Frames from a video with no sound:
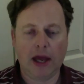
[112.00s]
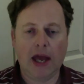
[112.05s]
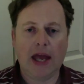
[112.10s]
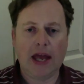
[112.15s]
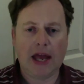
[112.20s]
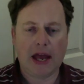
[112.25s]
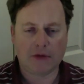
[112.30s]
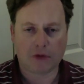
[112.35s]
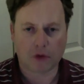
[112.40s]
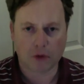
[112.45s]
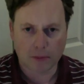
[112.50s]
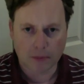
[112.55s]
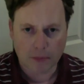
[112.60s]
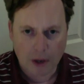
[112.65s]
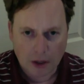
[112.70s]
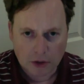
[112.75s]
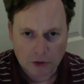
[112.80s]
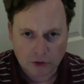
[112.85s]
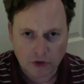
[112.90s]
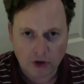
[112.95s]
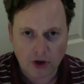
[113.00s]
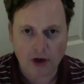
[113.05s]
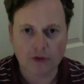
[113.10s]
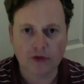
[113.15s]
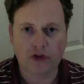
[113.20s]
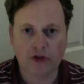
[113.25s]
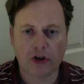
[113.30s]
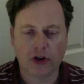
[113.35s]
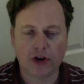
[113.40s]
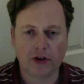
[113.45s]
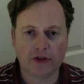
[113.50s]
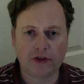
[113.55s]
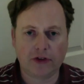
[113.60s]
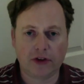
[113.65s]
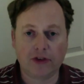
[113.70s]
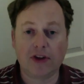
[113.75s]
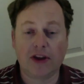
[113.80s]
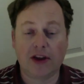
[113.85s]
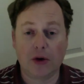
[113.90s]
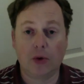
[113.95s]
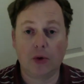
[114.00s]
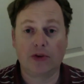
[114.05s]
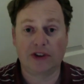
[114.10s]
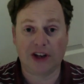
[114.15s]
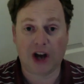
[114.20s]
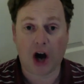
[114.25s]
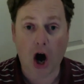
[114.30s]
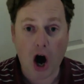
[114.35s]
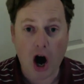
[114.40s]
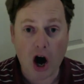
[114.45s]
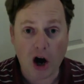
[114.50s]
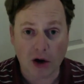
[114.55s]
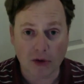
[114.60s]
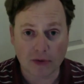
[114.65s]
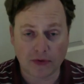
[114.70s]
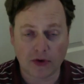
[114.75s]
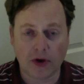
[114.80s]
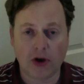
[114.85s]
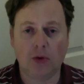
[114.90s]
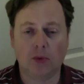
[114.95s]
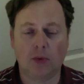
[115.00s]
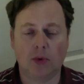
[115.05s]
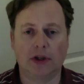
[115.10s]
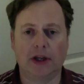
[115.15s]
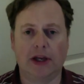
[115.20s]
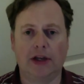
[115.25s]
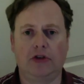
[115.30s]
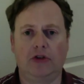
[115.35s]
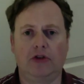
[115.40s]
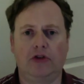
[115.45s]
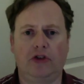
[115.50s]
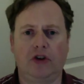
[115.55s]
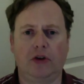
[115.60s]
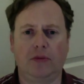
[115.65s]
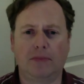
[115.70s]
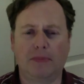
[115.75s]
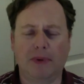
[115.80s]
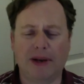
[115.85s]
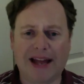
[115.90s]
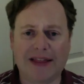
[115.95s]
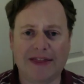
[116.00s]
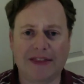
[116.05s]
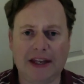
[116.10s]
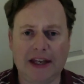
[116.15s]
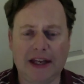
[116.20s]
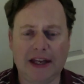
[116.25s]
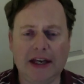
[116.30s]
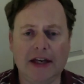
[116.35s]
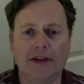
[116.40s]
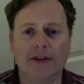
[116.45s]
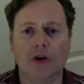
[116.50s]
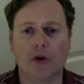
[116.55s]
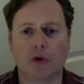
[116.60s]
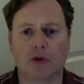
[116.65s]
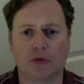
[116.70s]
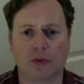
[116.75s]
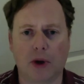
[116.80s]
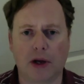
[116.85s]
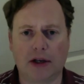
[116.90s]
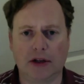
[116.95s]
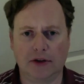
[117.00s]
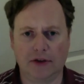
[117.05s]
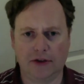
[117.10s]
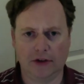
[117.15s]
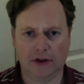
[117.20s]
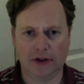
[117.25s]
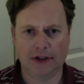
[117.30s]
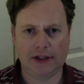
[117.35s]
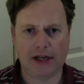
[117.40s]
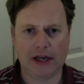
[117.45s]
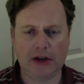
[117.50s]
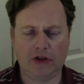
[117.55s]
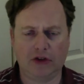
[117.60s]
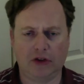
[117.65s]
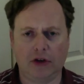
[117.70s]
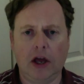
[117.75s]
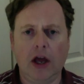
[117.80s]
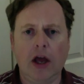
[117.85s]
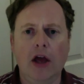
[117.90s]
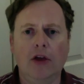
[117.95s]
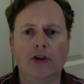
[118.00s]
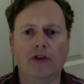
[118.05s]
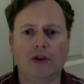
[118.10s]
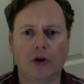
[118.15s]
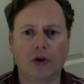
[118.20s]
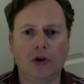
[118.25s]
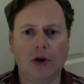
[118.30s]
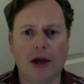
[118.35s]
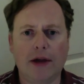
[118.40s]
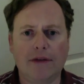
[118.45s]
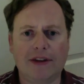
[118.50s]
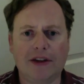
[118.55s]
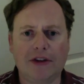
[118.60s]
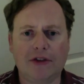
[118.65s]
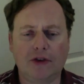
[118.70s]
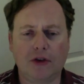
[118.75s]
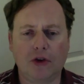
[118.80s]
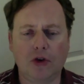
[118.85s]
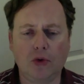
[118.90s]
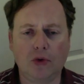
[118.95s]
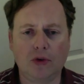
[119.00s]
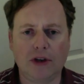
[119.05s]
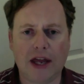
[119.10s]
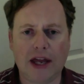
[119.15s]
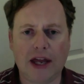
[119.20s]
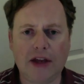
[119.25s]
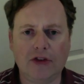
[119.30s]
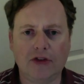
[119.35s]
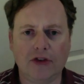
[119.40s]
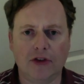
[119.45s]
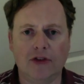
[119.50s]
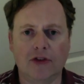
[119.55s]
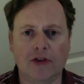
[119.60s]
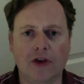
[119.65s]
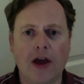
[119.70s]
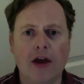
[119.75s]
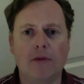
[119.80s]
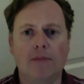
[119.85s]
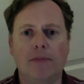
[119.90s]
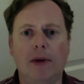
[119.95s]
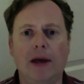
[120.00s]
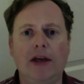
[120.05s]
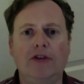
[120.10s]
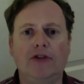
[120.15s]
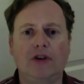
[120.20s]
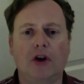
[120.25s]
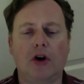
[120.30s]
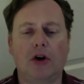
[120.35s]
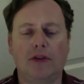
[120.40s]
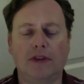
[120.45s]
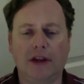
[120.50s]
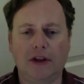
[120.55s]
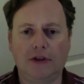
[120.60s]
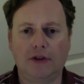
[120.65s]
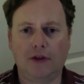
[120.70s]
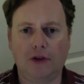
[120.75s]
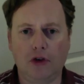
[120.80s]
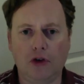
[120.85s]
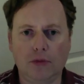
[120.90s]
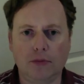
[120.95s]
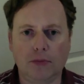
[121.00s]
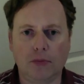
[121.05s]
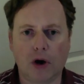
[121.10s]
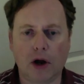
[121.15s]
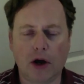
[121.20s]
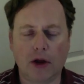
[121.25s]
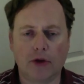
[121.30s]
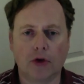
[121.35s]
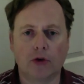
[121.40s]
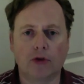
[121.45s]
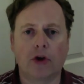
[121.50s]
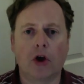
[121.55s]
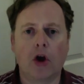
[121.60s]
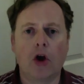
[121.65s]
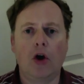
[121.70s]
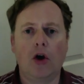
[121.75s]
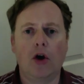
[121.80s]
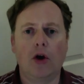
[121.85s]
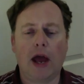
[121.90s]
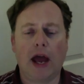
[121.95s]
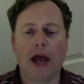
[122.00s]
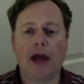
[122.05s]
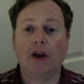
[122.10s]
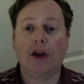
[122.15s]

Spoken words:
And for much of Genesis, it was an off relationship. But at the end, there was reconciliation. So you have these two nations based on these two brothers and